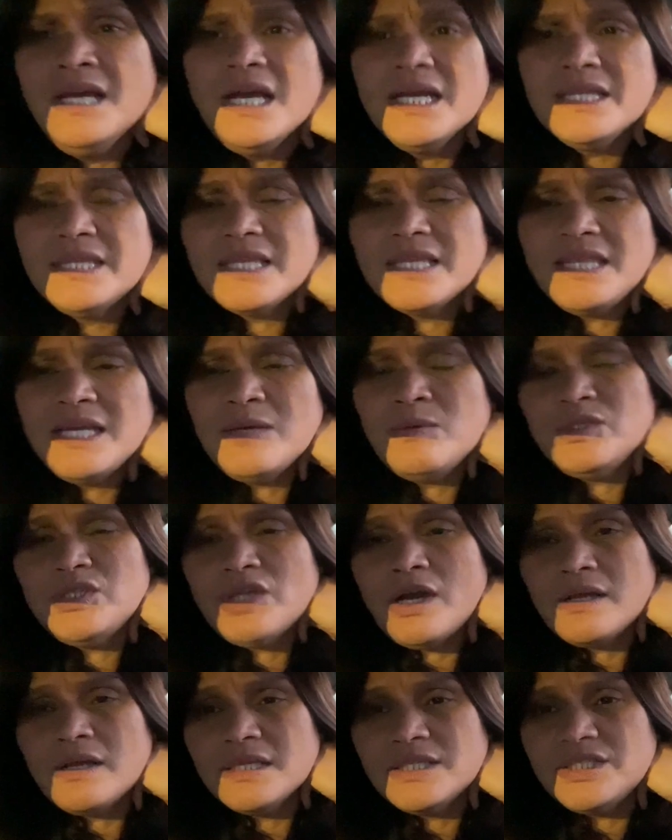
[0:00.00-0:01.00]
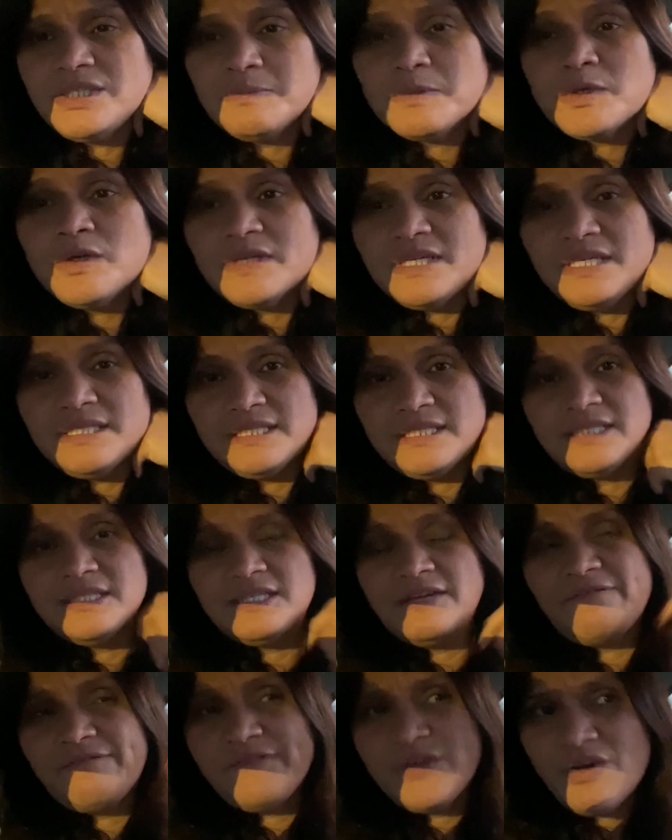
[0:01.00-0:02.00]
the thing with chocolate chip cookies is
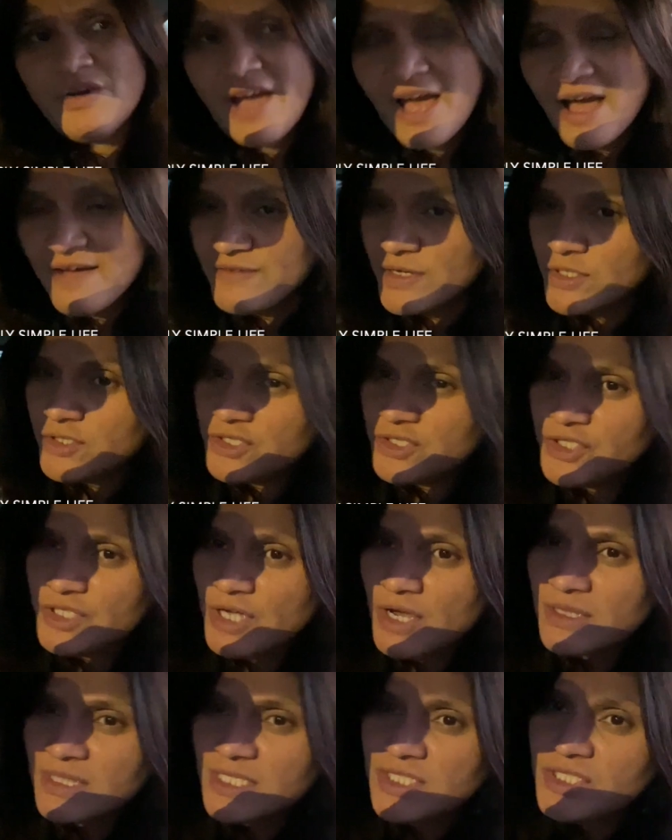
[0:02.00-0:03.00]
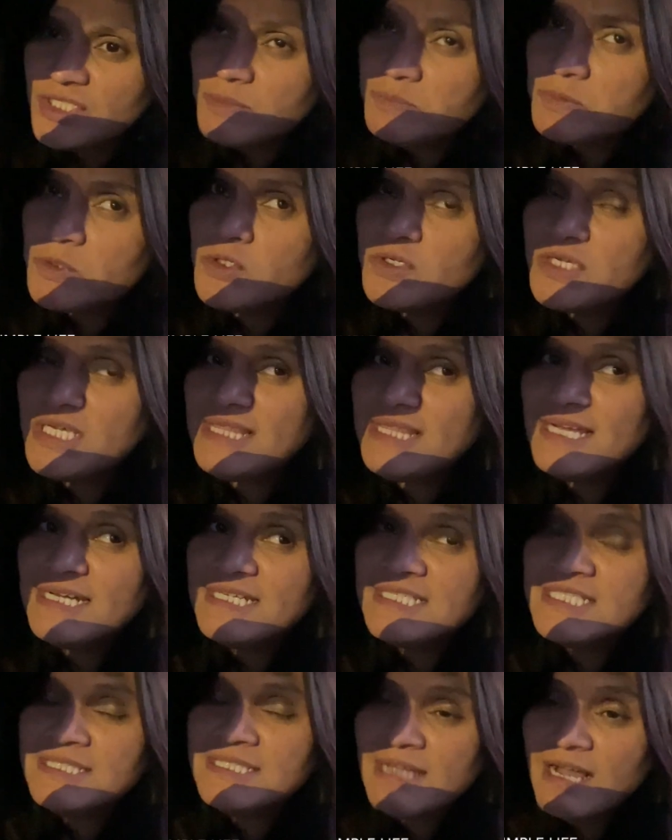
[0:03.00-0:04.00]
if you have a good chocolate chip cookie that
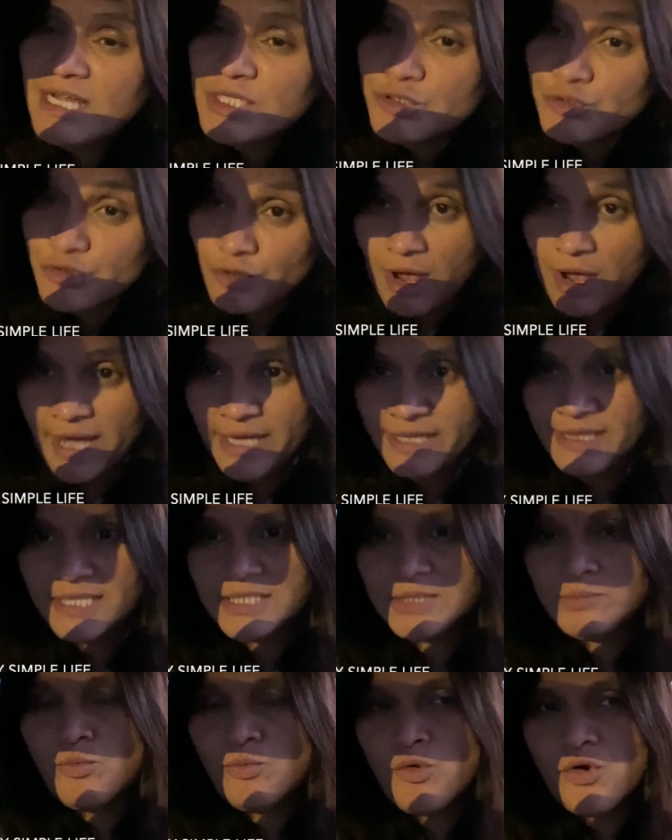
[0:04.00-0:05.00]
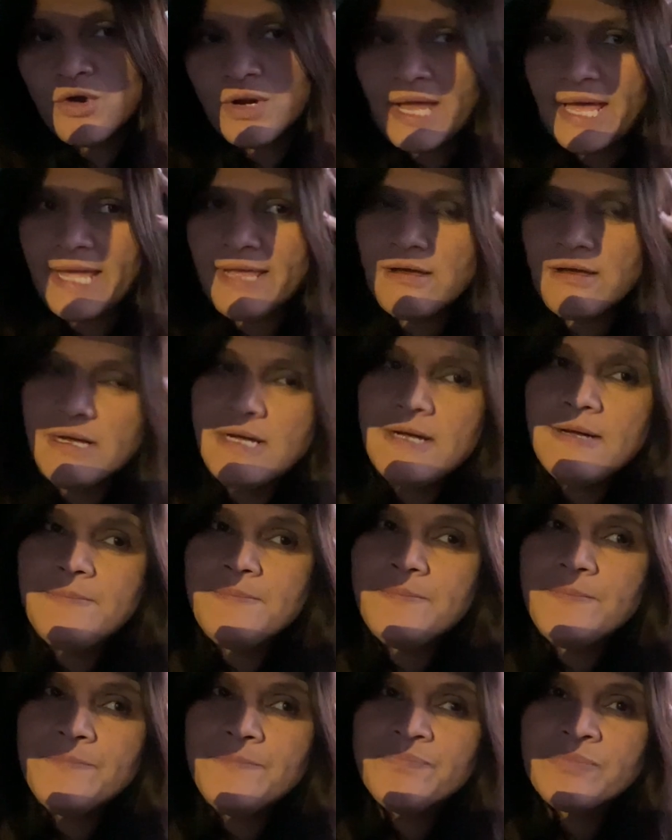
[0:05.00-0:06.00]
is not dry, that's more like
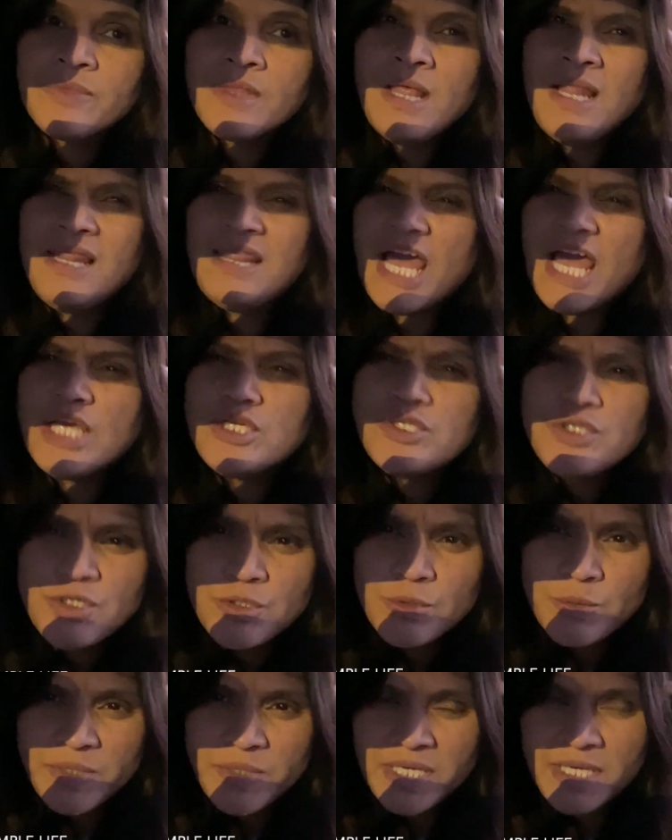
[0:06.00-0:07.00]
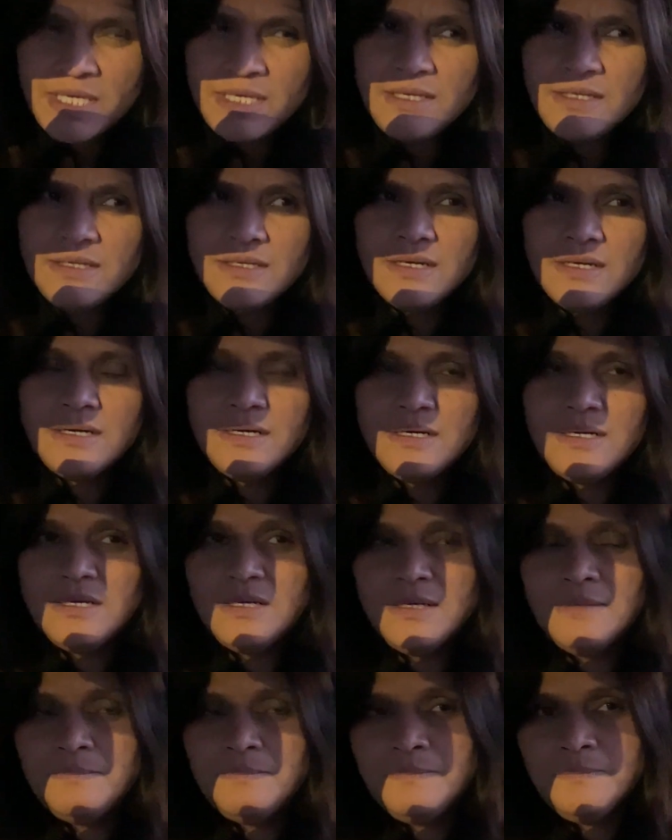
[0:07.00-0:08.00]
um like chewy
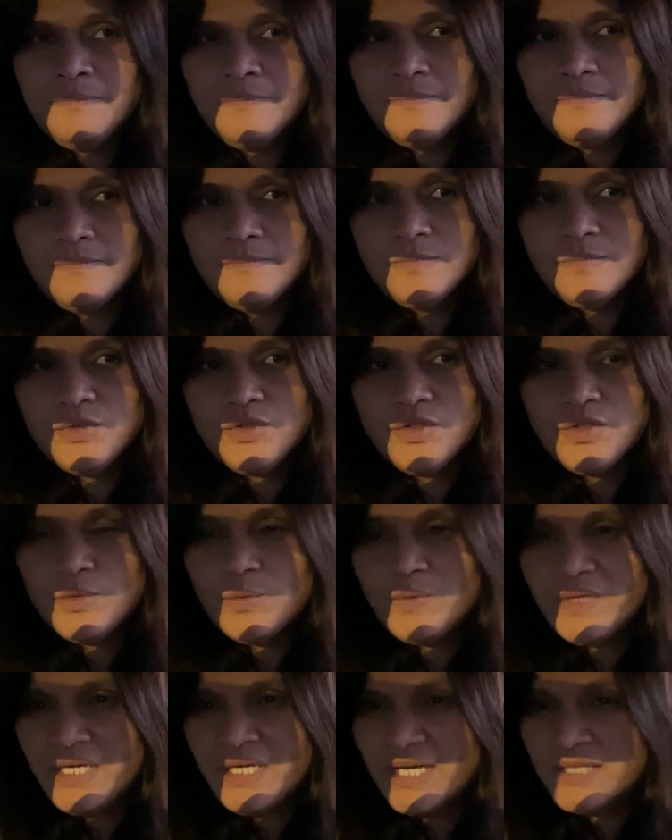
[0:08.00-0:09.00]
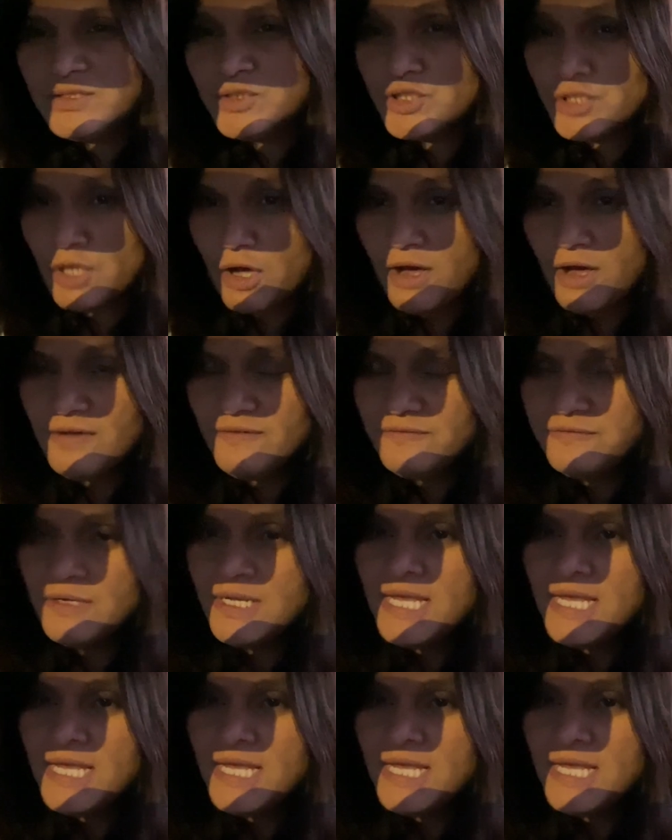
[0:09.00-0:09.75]
um chewy and soft,